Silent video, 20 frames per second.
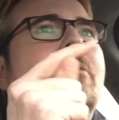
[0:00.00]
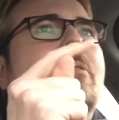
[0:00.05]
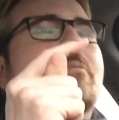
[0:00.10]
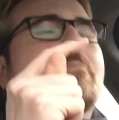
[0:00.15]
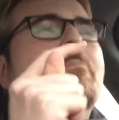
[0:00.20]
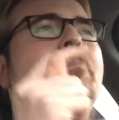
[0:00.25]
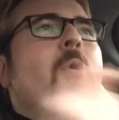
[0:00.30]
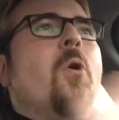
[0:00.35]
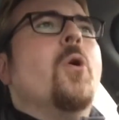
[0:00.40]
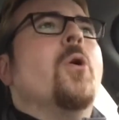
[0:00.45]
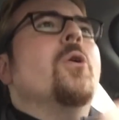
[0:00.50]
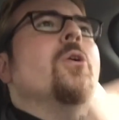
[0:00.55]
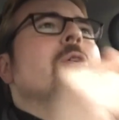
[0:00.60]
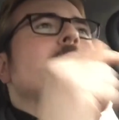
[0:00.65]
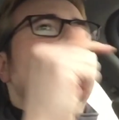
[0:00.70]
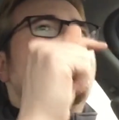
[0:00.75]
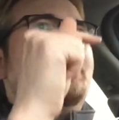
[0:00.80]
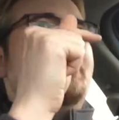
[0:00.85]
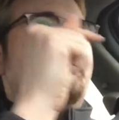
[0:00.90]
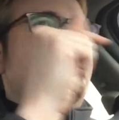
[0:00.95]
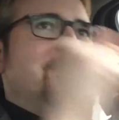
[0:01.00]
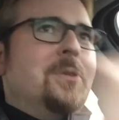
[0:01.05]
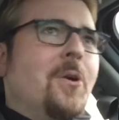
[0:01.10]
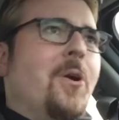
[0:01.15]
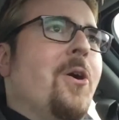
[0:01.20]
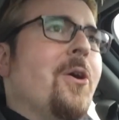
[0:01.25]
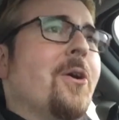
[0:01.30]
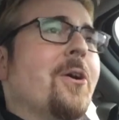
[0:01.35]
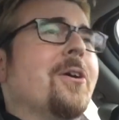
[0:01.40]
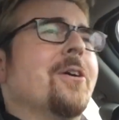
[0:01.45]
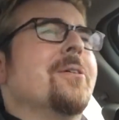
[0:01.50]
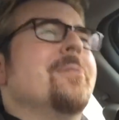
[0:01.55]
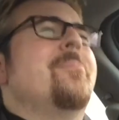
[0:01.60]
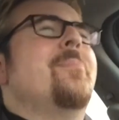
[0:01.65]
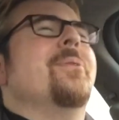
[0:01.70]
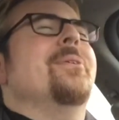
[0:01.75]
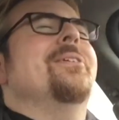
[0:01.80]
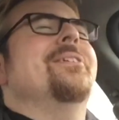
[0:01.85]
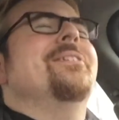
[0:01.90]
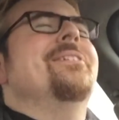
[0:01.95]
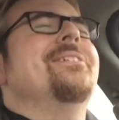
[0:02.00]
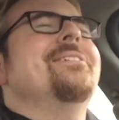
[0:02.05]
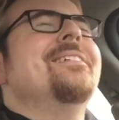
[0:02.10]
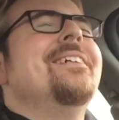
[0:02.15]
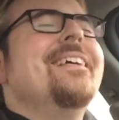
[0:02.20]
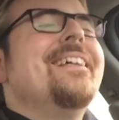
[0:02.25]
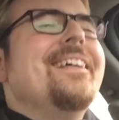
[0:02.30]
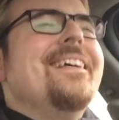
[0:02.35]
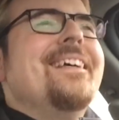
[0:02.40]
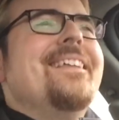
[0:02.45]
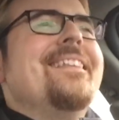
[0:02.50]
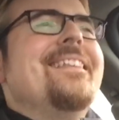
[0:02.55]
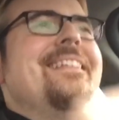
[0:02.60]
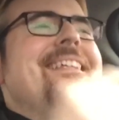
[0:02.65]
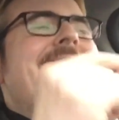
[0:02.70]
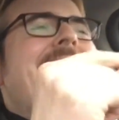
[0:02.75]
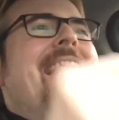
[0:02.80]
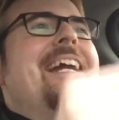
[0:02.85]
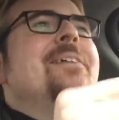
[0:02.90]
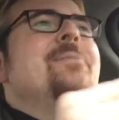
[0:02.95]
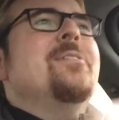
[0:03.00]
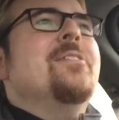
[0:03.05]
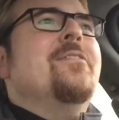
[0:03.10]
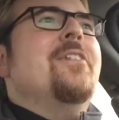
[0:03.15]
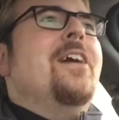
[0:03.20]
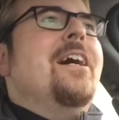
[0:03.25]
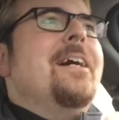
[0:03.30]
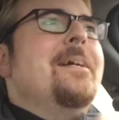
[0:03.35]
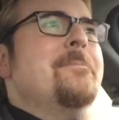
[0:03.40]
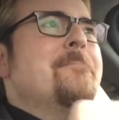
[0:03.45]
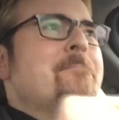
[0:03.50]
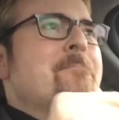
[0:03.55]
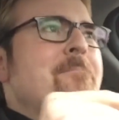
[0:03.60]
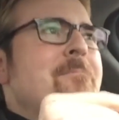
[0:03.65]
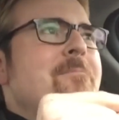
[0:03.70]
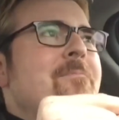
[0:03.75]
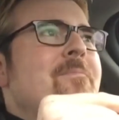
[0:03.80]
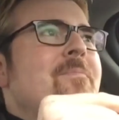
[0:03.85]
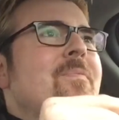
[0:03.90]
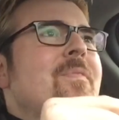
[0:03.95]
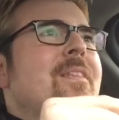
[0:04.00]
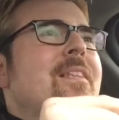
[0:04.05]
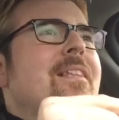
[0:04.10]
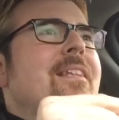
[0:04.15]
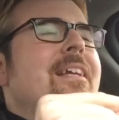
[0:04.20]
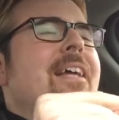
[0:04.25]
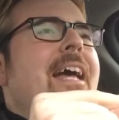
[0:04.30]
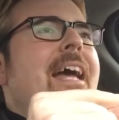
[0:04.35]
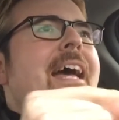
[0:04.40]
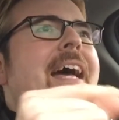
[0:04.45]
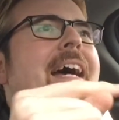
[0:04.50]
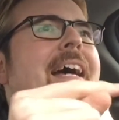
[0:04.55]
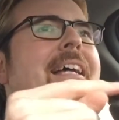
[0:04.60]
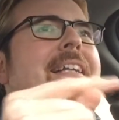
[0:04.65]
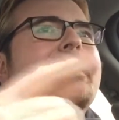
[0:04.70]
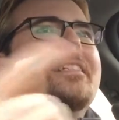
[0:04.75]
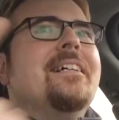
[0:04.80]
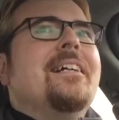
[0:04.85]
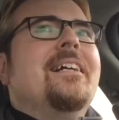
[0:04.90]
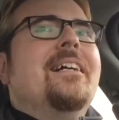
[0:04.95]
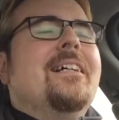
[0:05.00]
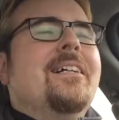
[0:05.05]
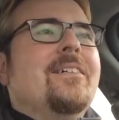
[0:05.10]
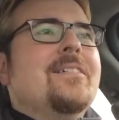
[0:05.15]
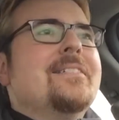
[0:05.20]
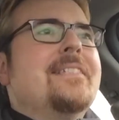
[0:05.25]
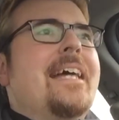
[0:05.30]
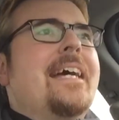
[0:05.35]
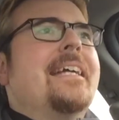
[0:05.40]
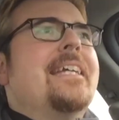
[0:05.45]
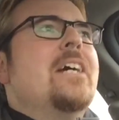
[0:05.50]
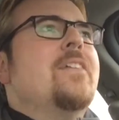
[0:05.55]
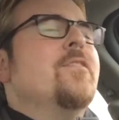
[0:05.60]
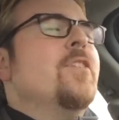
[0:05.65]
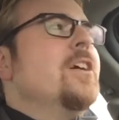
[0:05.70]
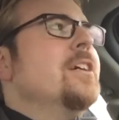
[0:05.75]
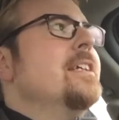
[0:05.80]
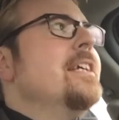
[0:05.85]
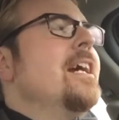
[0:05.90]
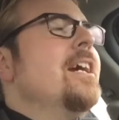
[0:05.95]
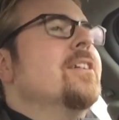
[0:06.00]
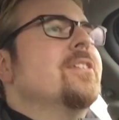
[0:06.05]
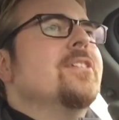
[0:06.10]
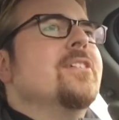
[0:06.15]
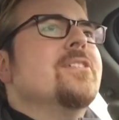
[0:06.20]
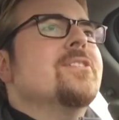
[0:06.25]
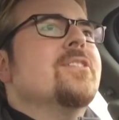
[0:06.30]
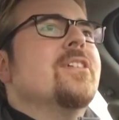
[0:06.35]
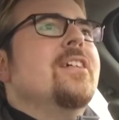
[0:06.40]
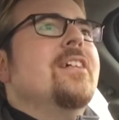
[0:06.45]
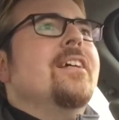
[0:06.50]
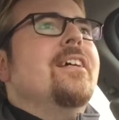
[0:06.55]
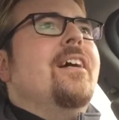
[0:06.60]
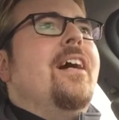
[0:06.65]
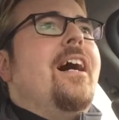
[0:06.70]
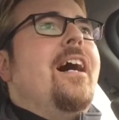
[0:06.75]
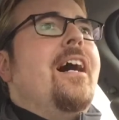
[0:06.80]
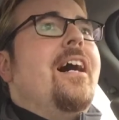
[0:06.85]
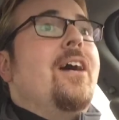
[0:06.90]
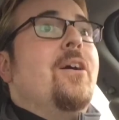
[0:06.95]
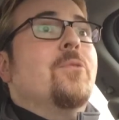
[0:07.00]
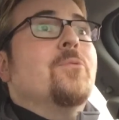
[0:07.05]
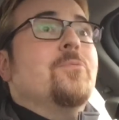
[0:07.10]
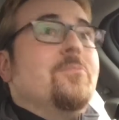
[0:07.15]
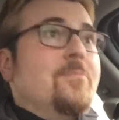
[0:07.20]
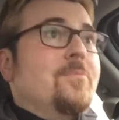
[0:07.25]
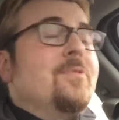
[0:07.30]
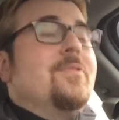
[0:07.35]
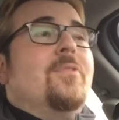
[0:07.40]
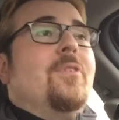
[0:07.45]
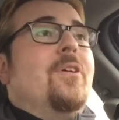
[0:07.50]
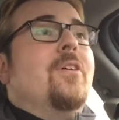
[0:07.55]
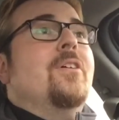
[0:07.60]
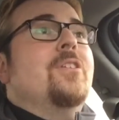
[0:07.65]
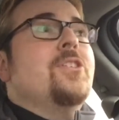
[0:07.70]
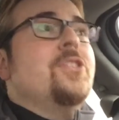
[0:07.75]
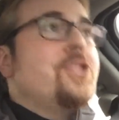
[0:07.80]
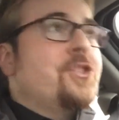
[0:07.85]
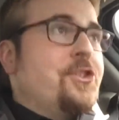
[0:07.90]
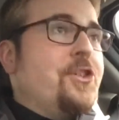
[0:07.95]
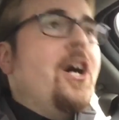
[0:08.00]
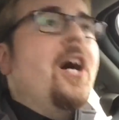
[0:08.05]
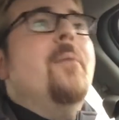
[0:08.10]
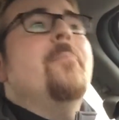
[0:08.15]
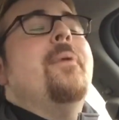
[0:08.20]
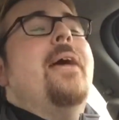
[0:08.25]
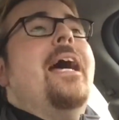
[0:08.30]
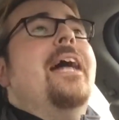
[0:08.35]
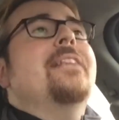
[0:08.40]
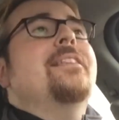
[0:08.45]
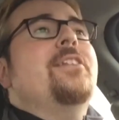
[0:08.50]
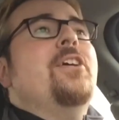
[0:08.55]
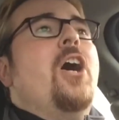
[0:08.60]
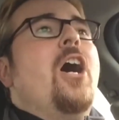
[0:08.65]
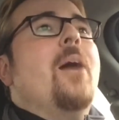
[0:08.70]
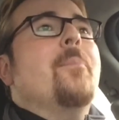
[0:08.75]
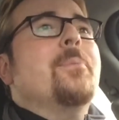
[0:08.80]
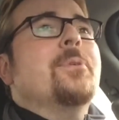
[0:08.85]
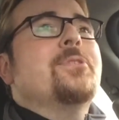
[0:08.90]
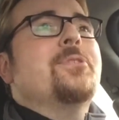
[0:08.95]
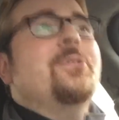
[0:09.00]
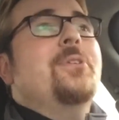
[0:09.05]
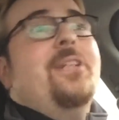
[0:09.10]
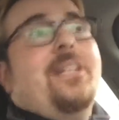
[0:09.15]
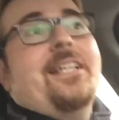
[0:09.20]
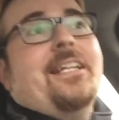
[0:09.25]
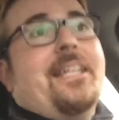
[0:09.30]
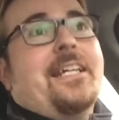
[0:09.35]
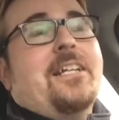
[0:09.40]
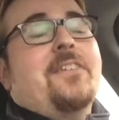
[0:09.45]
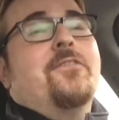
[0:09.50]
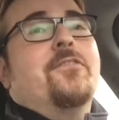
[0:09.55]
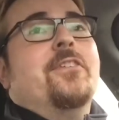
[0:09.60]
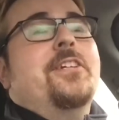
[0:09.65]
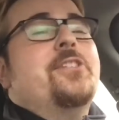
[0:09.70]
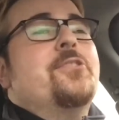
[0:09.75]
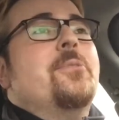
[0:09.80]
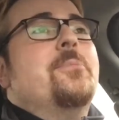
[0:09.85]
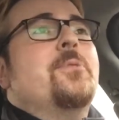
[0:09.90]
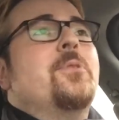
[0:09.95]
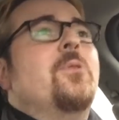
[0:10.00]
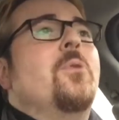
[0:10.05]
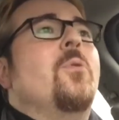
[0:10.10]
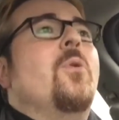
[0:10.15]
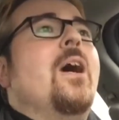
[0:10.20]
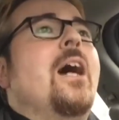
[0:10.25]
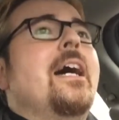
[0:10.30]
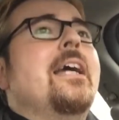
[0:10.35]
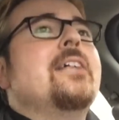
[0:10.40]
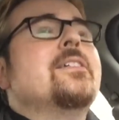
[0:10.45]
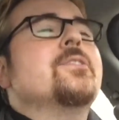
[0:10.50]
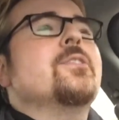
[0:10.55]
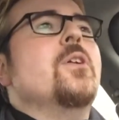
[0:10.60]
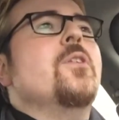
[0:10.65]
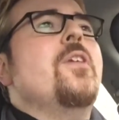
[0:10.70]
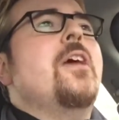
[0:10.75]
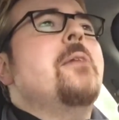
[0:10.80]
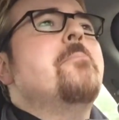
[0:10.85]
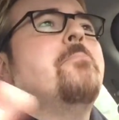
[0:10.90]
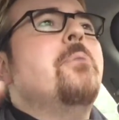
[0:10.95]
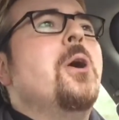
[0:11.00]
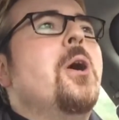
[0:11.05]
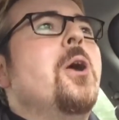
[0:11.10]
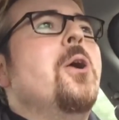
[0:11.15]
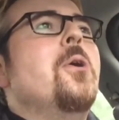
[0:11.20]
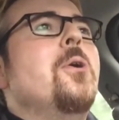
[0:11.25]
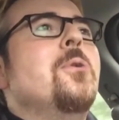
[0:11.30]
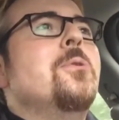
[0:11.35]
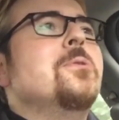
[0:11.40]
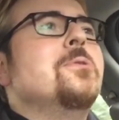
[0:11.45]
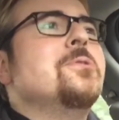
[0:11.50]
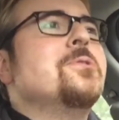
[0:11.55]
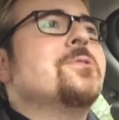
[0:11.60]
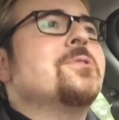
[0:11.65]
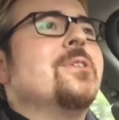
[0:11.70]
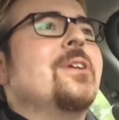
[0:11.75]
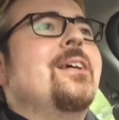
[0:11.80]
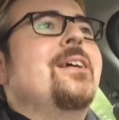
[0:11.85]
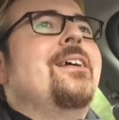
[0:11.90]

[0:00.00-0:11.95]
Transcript: more deplorable than the Adam Devine and Zac Efron characters, jump at the opportunity to get a free trip to Hawaii. So they pose